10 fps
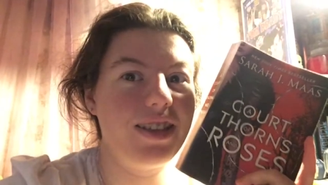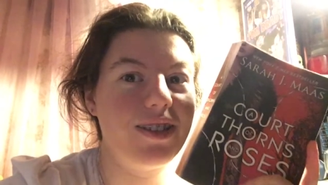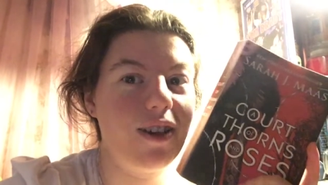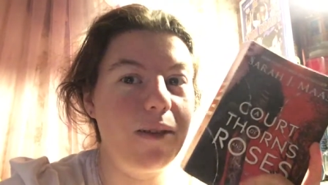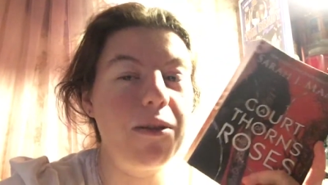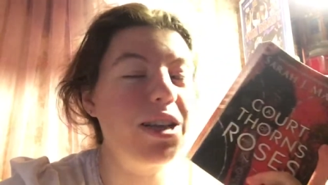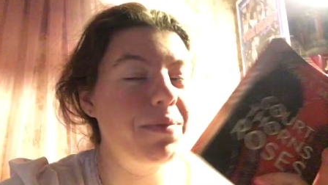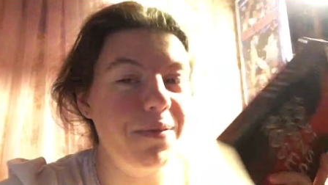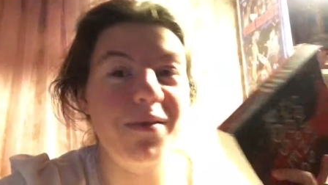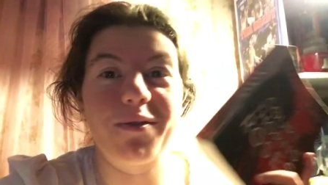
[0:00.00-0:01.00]
So I'll probably
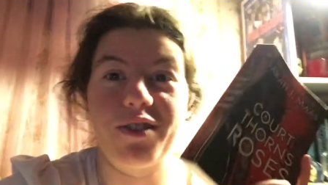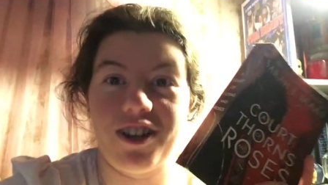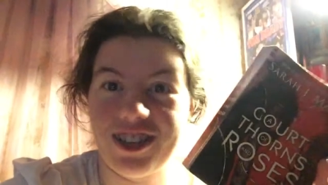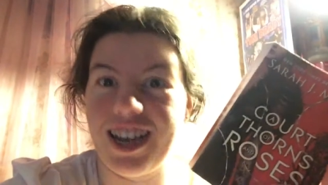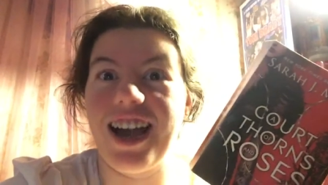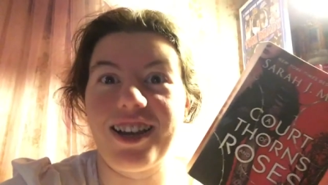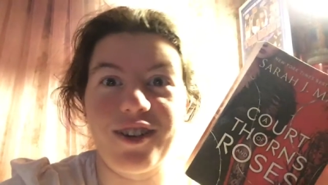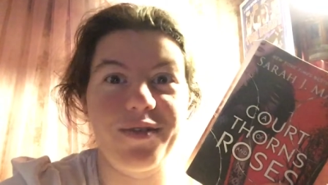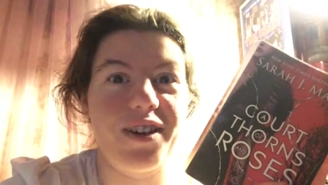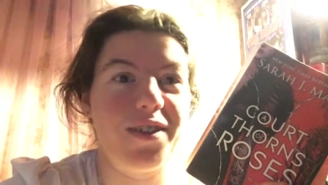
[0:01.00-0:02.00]
be moving on to
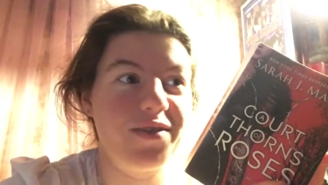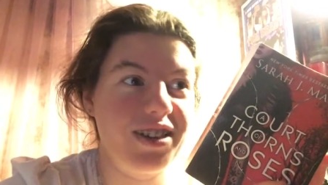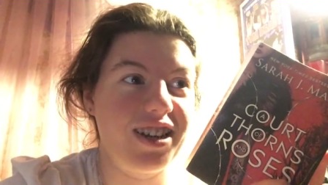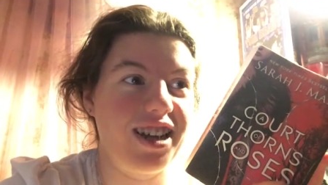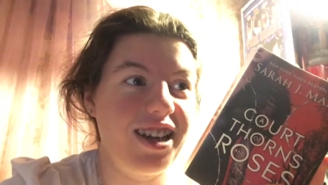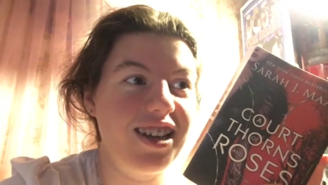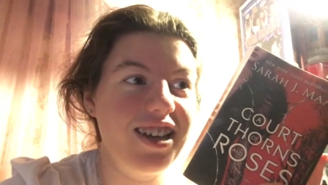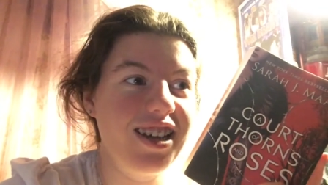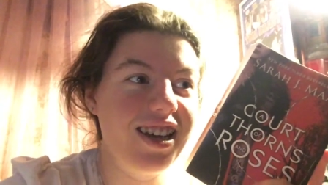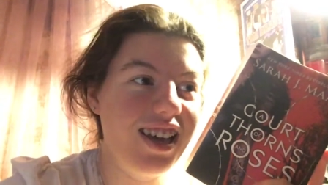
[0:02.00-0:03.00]
ACOMAF today.
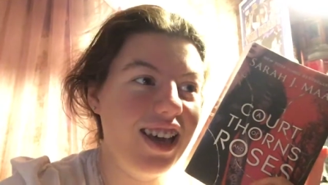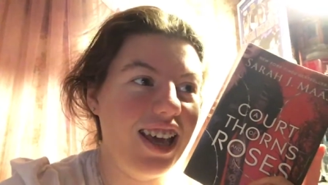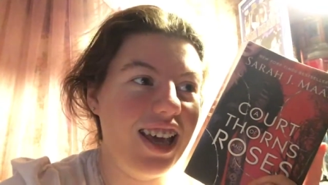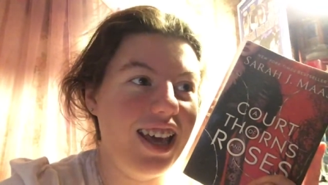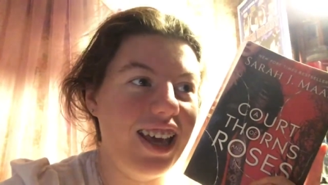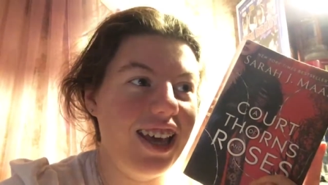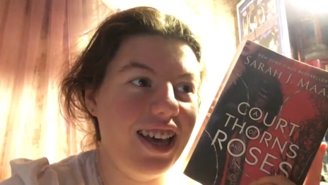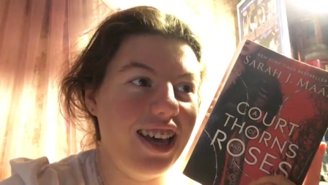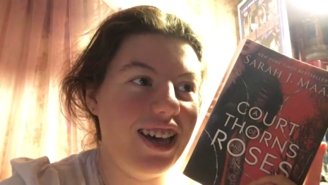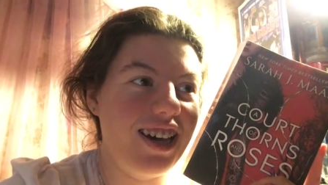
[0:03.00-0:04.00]

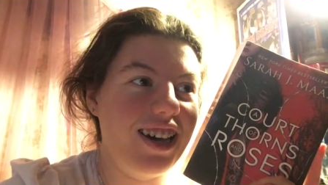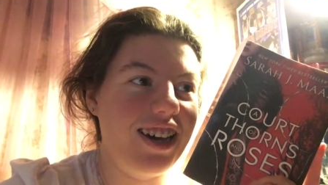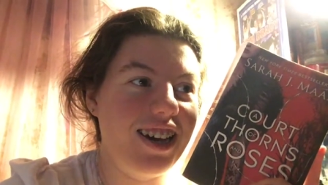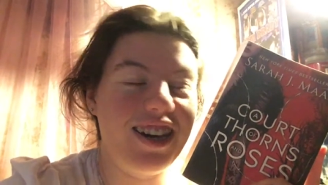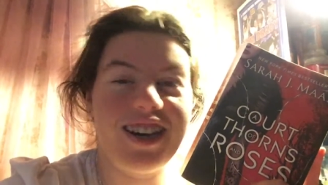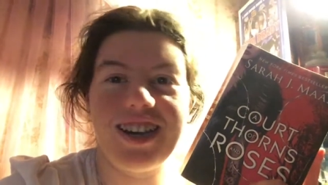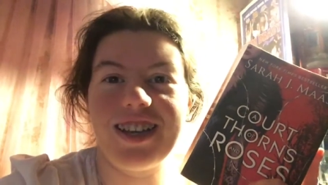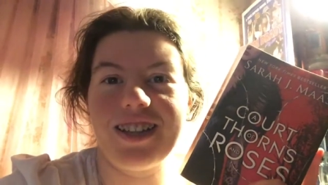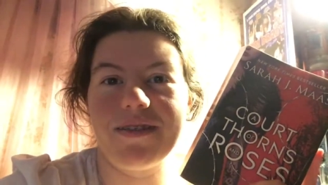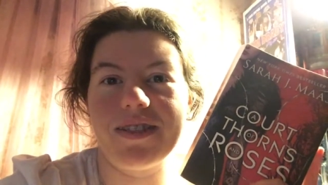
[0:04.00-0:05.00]
Uh, I
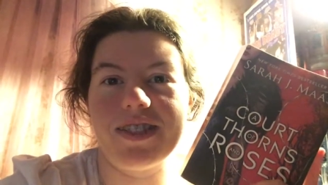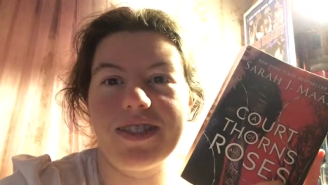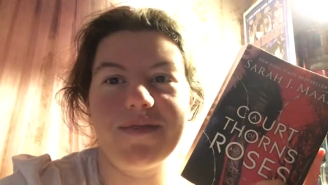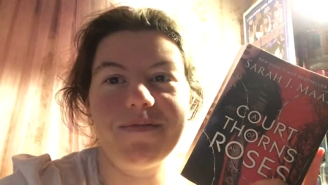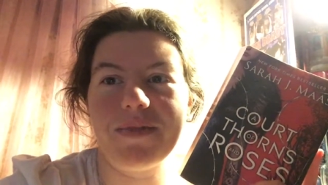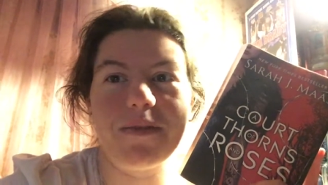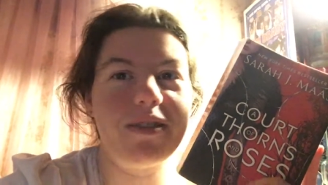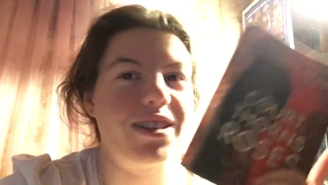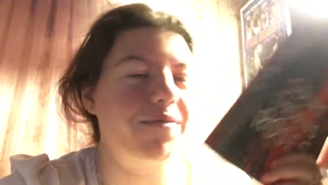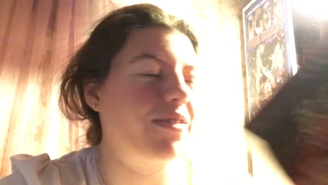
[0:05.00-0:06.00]
love this. I'm
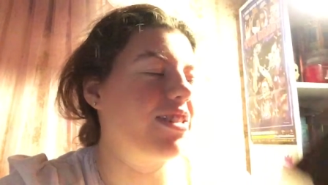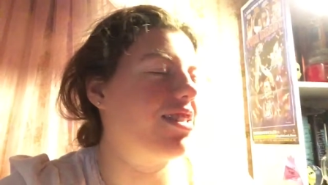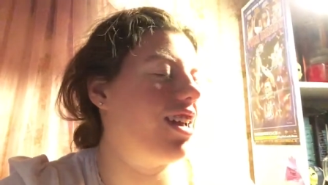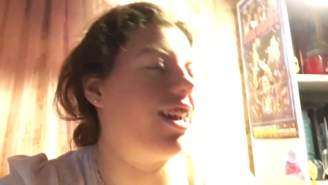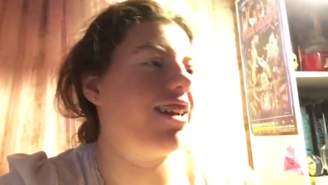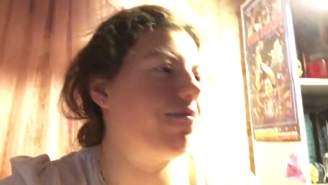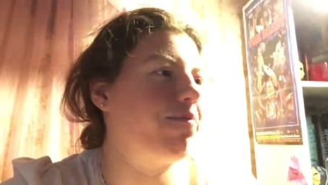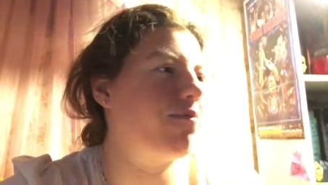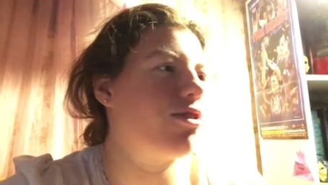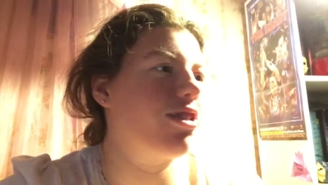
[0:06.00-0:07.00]
not even gonna say, I've
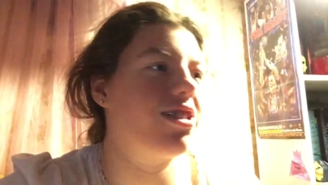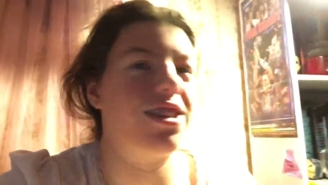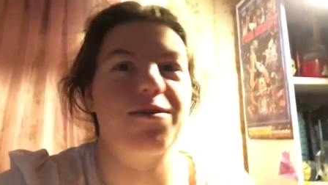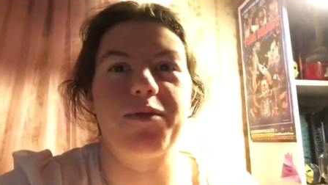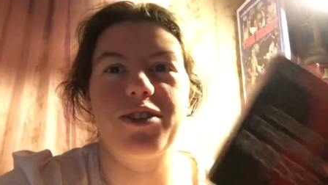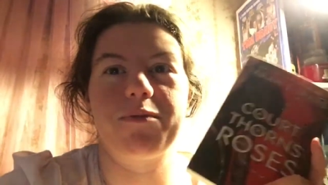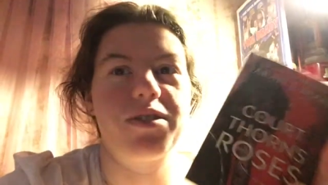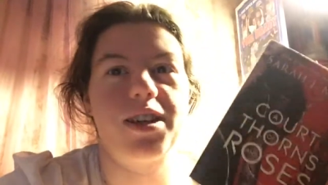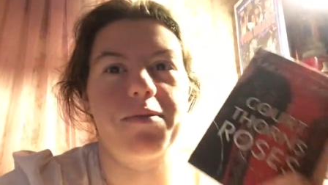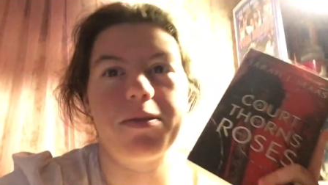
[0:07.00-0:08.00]
just said way too
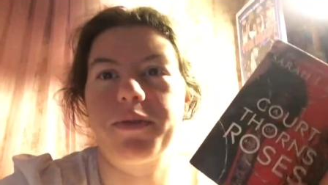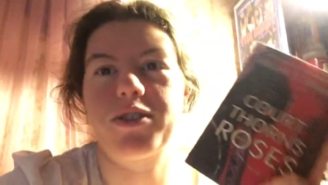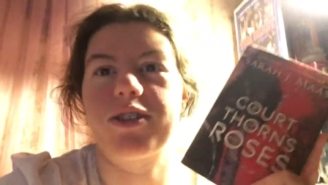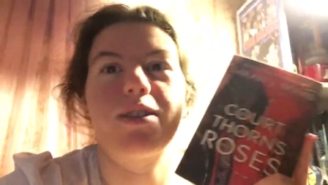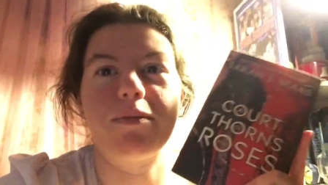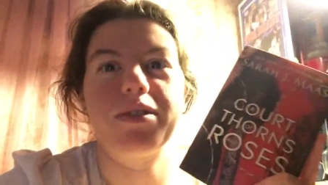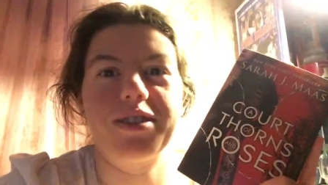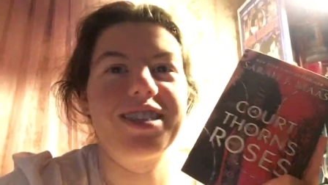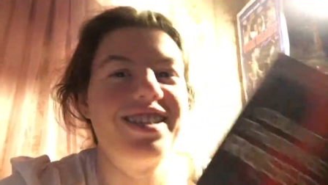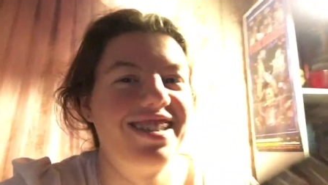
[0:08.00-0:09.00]
many times how much I love
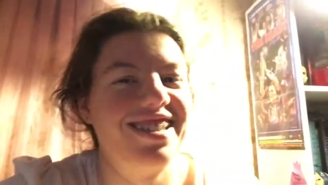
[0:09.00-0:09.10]
this.